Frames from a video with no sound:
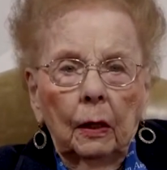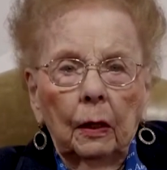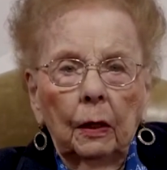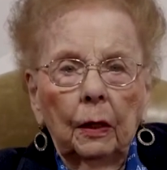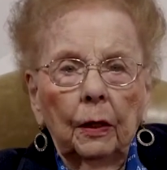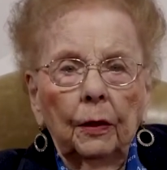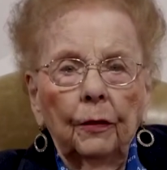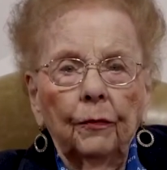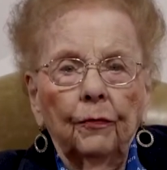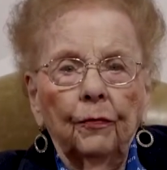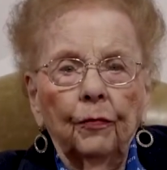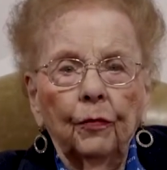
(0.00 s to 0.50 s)

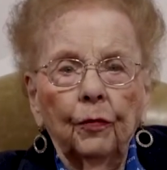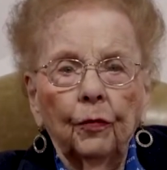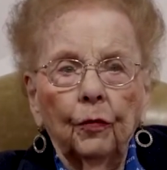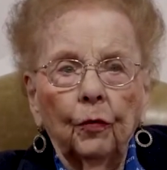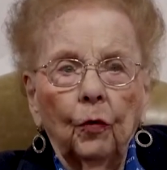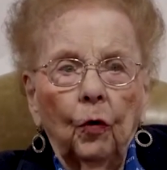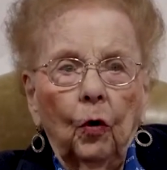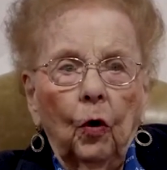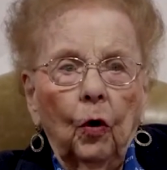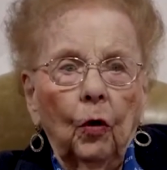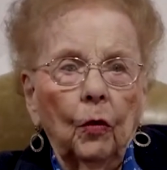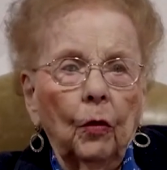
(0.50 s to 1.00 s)
he
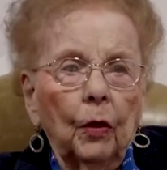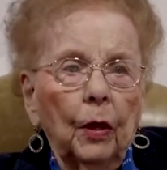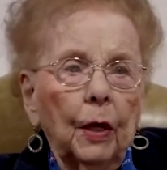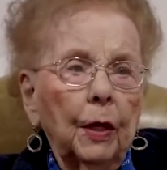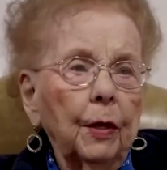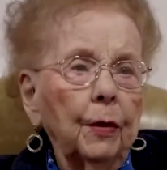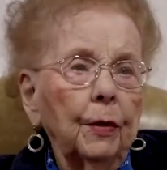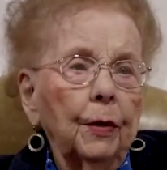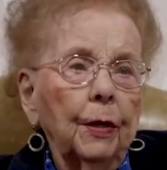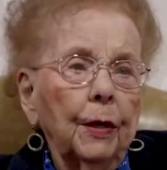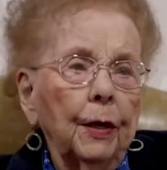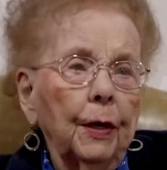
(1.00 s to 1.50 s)
flew on.
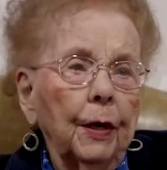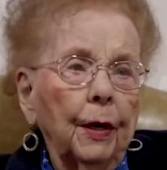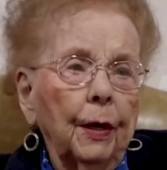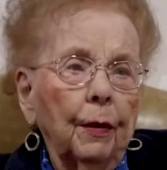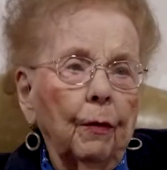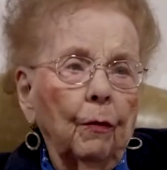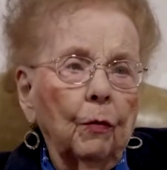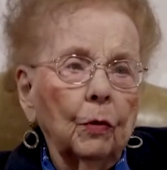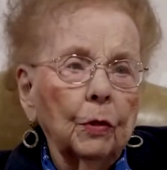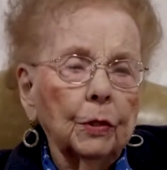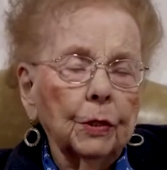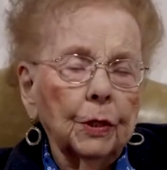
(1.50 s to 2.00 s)

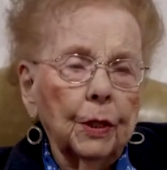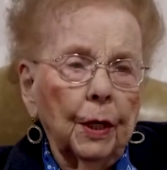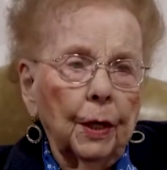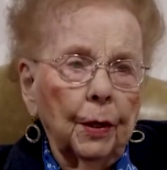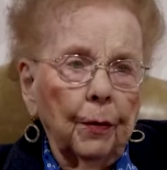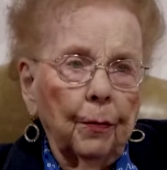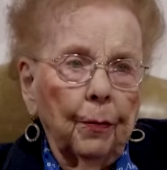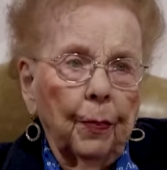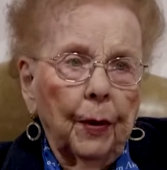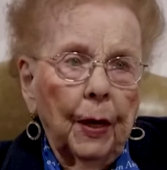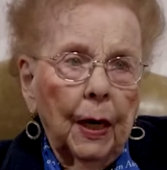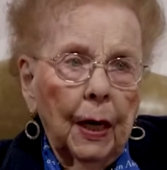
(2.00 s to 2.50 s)
Was not
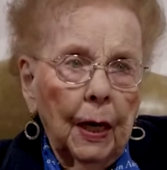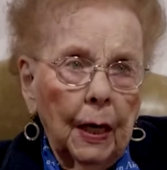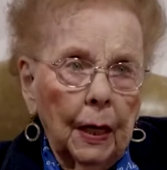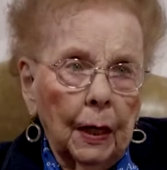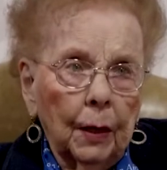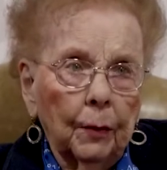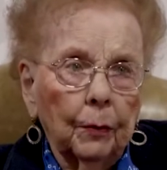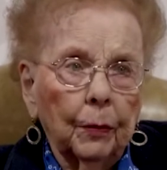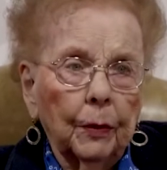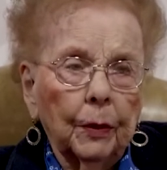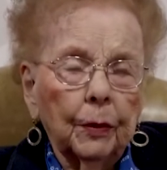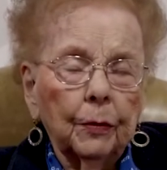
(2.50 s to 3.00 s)
a
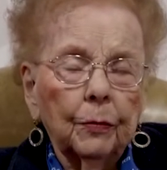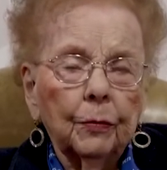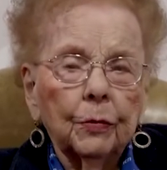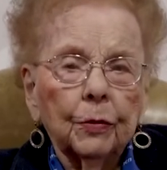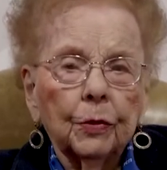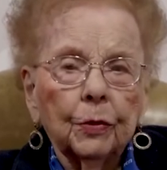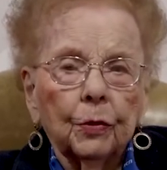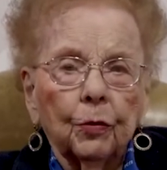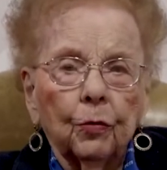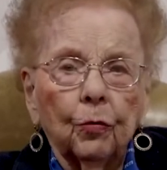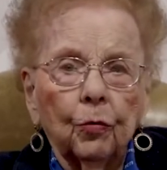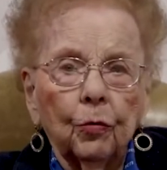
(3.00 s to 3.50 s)
pilot, but he was
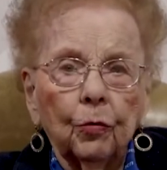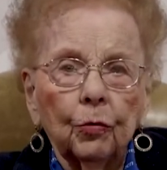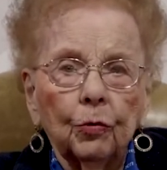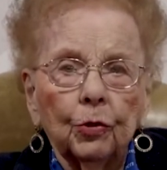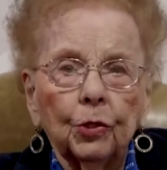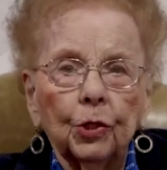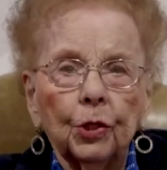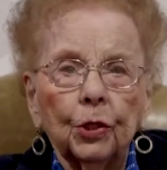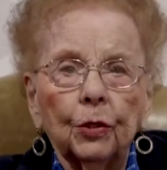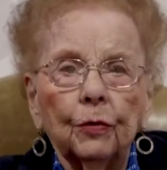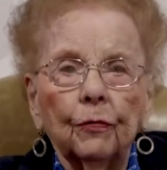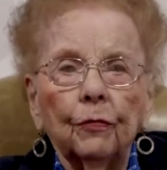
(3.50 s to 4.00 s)
a crew
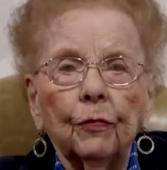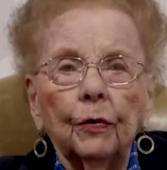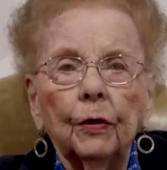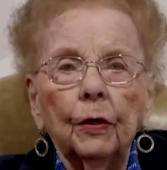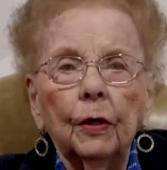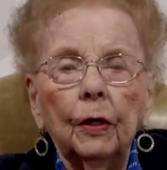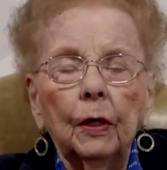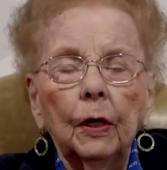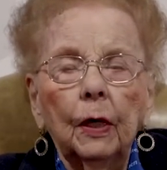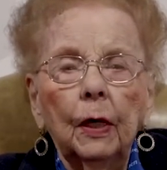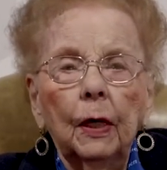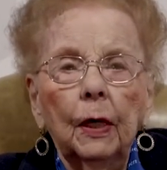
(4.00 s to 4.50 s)
chief
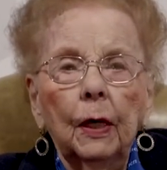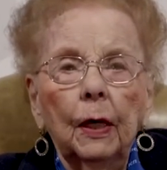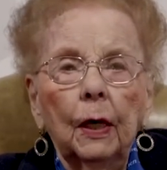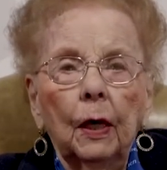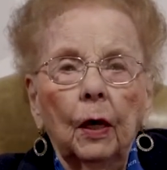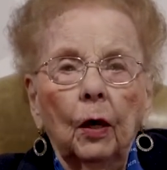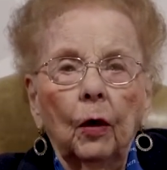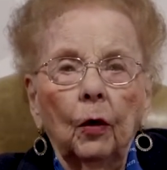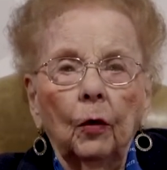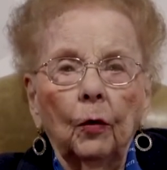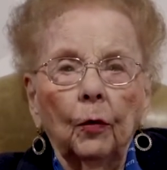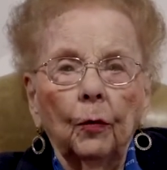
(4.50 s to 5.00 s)

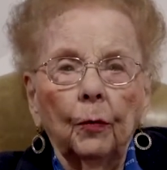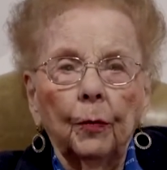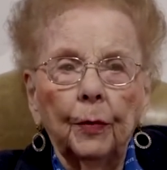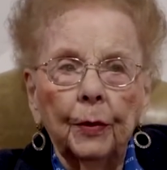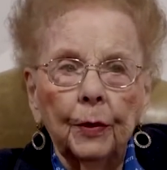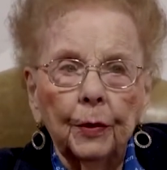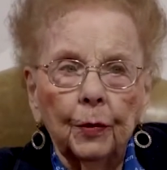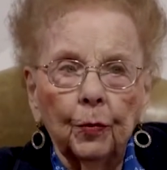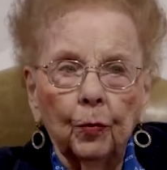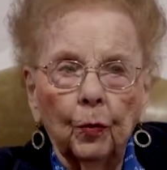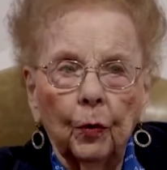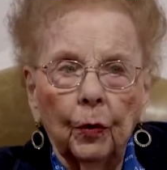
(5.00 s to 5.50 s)
on the
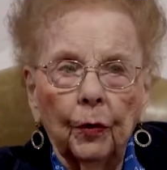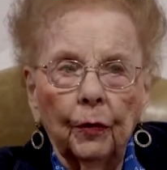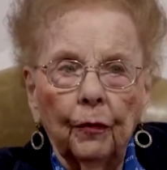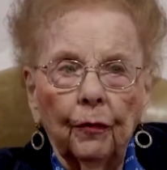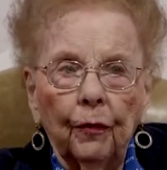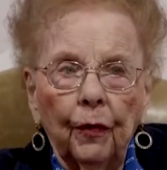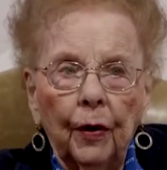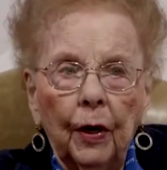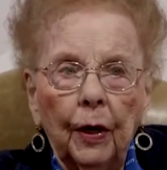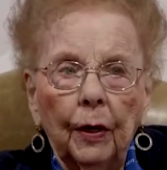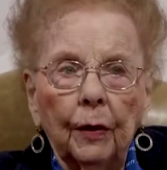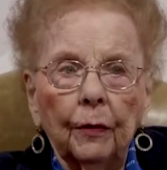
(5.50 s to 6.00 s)

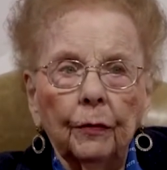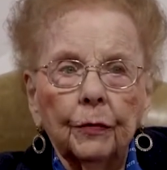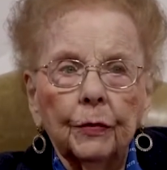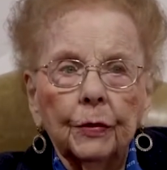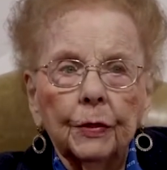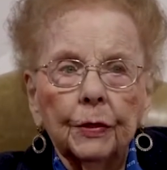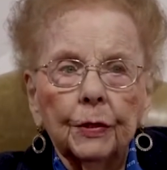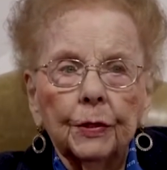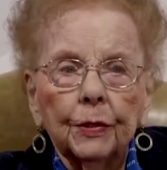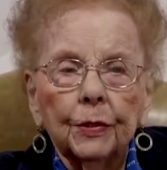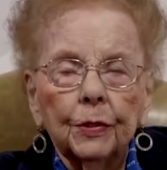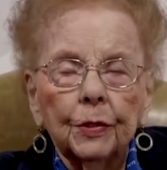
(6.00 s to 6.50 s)
B-25s
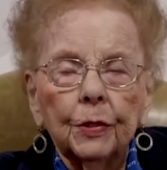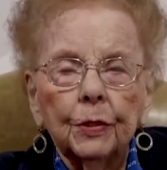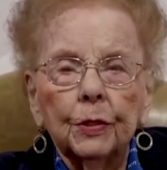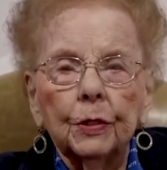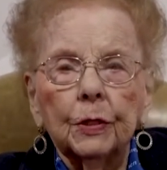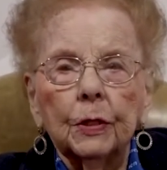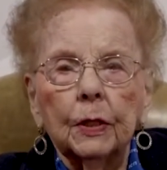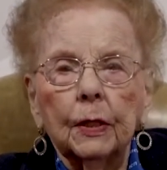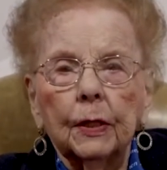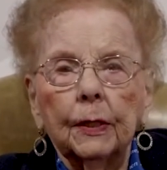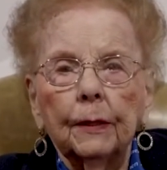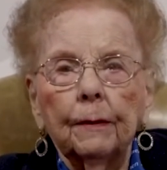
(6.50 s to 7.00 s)
in
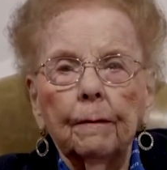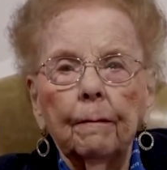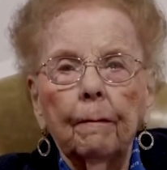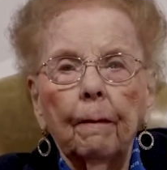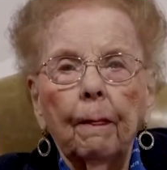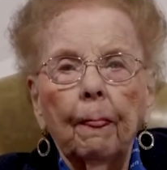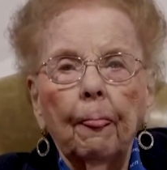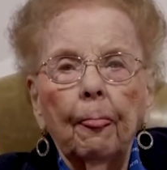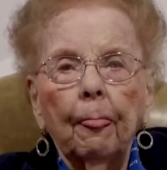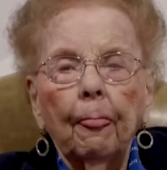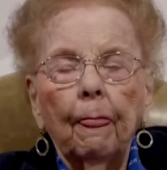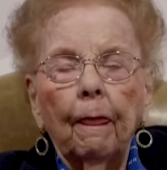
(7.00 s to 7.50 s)
Sicily.
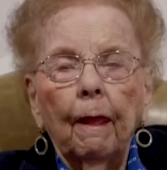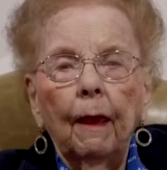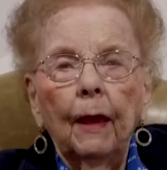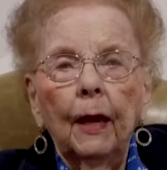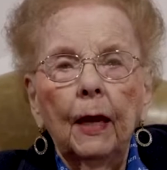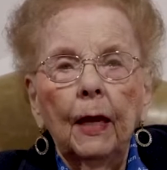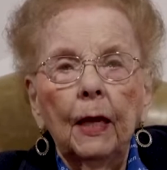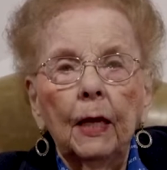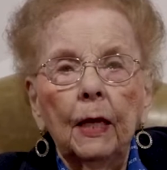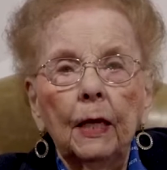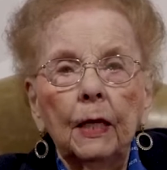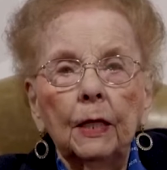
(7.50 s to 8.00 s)

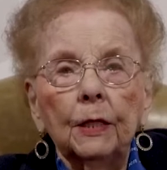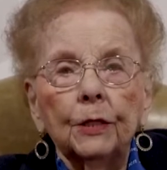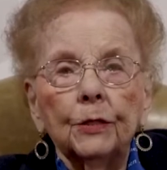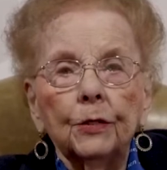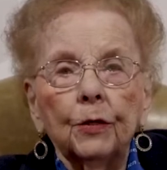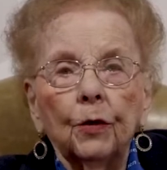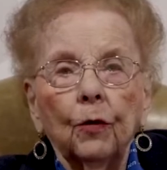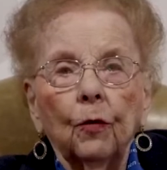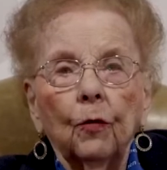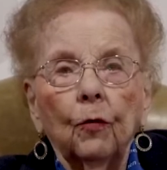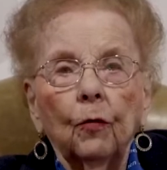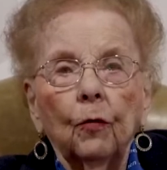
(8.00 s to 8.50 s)

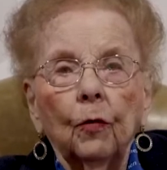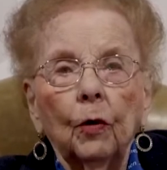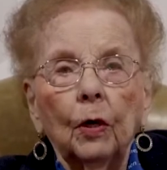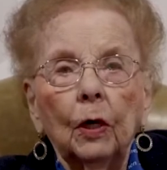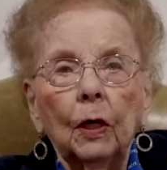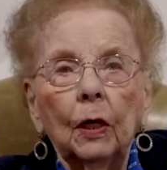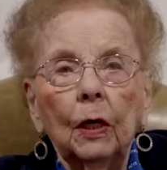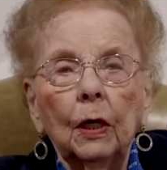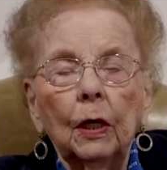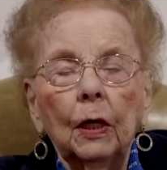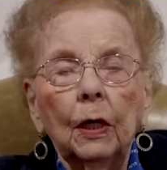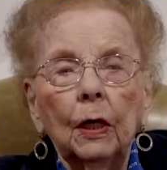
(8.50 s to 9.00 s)
So
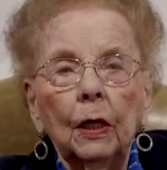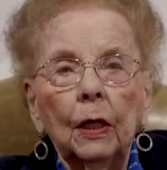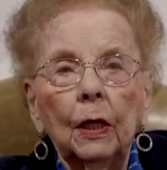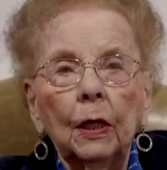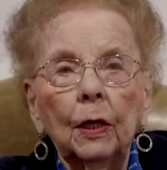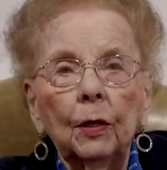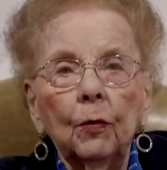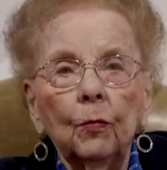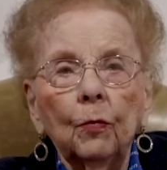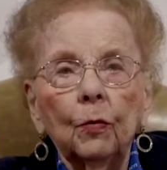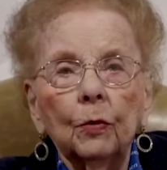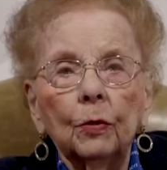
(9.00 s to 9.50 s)

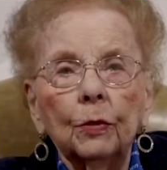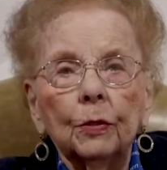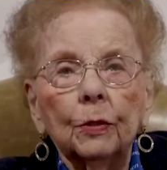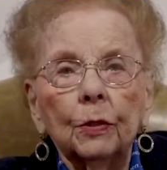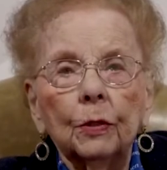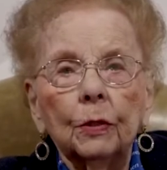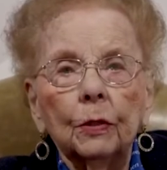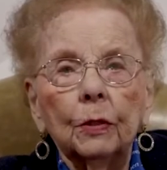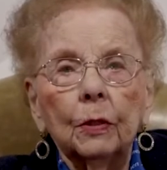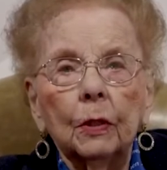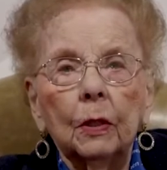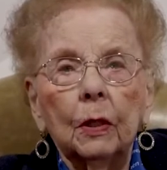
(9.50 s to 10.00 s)
he was
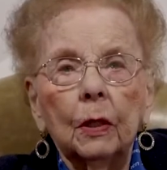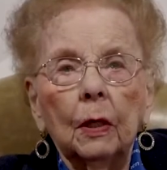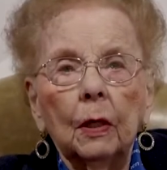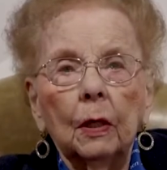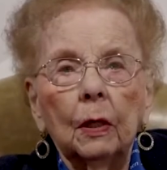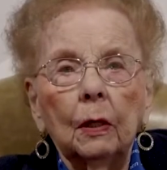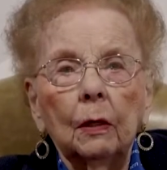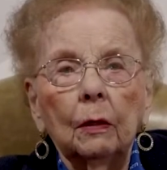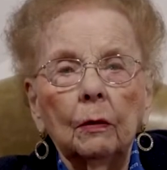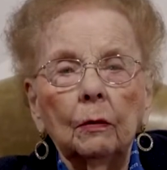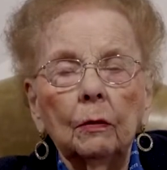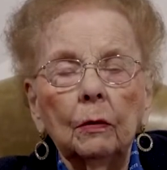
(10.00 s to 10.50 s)

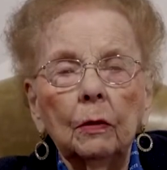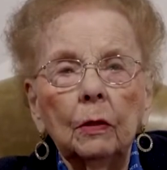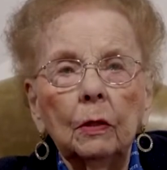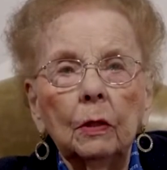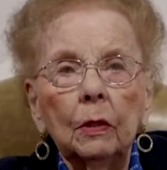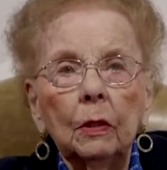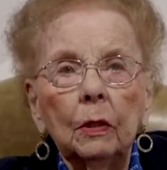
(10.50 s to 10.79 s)
toward